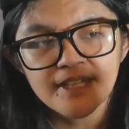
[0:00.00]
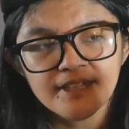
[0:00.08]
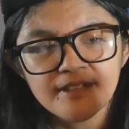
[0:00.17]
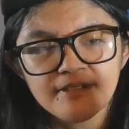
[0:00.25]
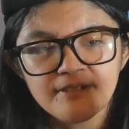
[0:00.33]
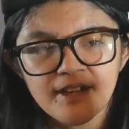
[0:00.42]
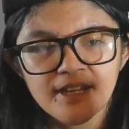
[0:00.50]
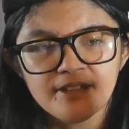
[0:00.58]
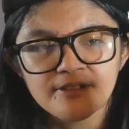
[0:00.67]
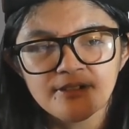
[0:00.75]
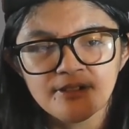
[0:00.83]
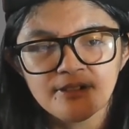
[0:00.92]
right,
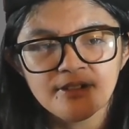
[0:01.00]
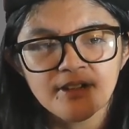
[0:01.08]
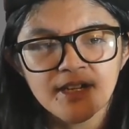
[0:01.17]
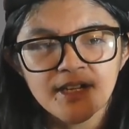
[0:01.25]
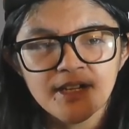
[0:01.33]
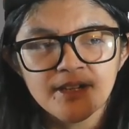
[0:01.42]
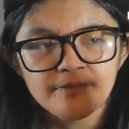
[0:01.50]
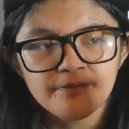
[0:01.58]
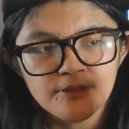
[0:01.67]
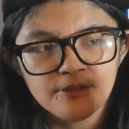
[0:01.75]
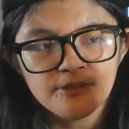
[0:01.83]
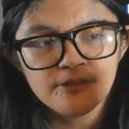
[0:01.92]
or a
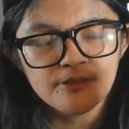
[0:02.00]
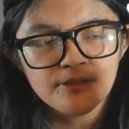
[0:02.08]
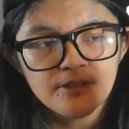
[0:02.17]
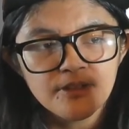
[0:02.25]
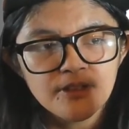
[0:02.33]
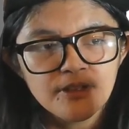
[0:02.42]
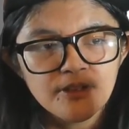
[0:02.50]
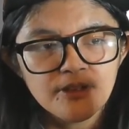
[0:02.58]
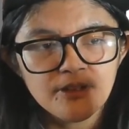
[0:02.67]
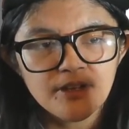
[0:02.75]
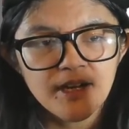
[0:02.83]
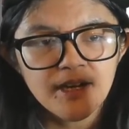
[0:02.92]
view or
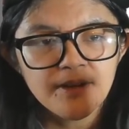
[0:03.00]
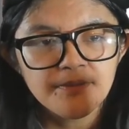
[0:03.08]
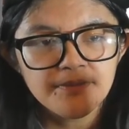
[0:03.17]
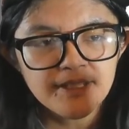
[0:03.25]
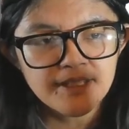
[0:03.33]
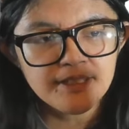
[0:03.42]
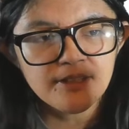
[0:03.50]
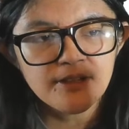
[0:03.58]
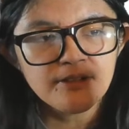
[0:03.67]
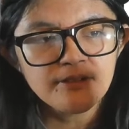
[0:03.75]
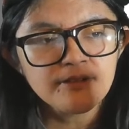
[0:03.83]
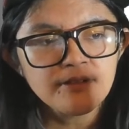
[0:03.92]
a video,
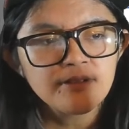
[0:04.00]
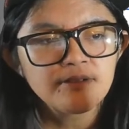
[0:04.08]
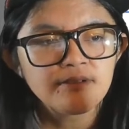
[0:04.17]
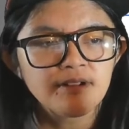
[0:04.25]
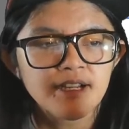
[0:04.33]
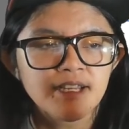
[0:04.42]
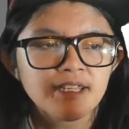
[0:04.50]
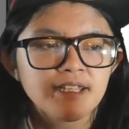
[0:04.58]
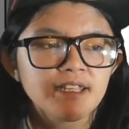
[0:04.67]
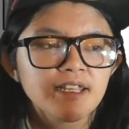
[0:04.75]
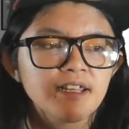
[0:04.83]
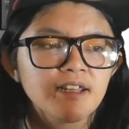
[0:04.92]
right,
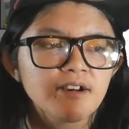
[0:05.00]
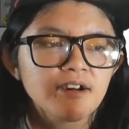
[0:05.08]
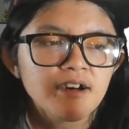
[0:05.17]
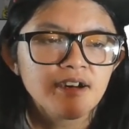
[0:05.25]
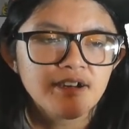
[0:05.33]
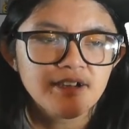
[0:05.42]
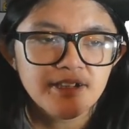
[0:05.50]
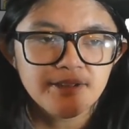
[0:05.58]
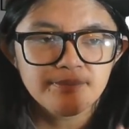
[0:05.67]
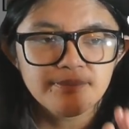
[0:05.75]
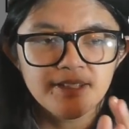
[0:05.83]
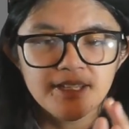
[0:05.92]

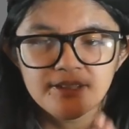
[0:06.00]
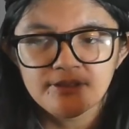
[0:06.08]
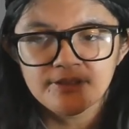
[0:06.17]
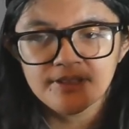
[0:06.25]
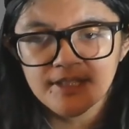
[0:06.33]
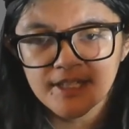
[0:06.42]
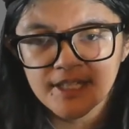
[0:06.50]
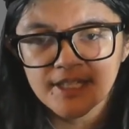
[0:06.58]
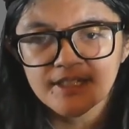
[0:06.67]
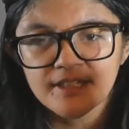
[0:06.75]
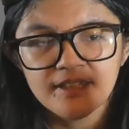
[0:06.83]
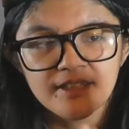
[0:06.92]
that you think
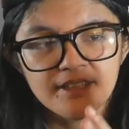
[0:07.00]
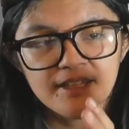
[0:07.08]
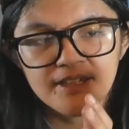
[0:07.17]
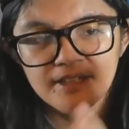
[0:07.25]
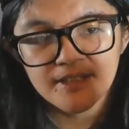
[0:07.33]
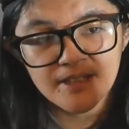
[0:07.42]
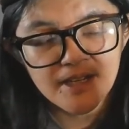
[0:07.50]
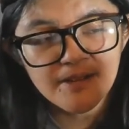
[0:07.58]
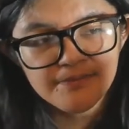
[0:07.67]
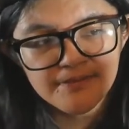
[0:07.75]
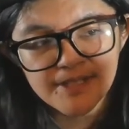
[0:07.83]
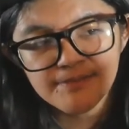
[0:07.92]
the a
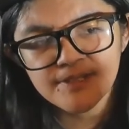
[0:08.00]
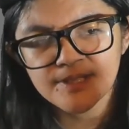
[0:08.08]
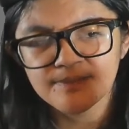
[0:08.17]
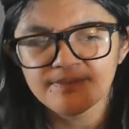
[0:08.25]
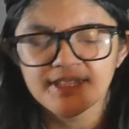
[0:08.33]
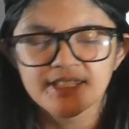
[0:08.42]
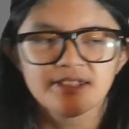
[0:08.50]
previous video,